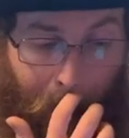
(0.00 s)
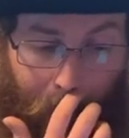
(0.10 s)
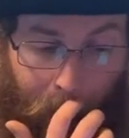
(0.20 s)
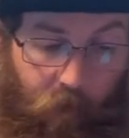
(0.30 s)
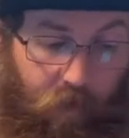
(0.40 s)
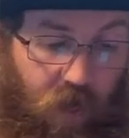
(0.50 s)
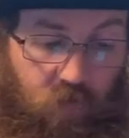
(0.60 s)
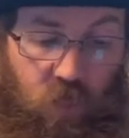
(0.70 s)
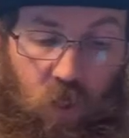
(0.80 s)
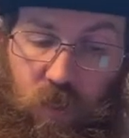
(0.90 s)
The buyer
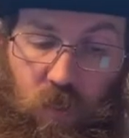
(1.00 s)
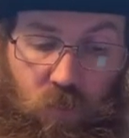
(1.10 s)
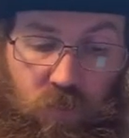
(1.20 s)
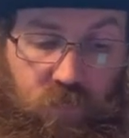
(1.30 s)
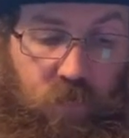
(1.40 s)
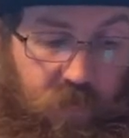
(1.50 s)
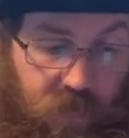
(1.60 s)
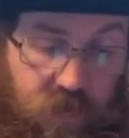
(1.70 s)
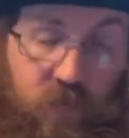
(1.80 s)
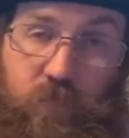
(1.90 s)
was all in on those 3
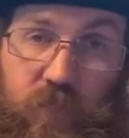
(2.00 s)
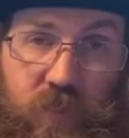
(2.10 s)
pieces for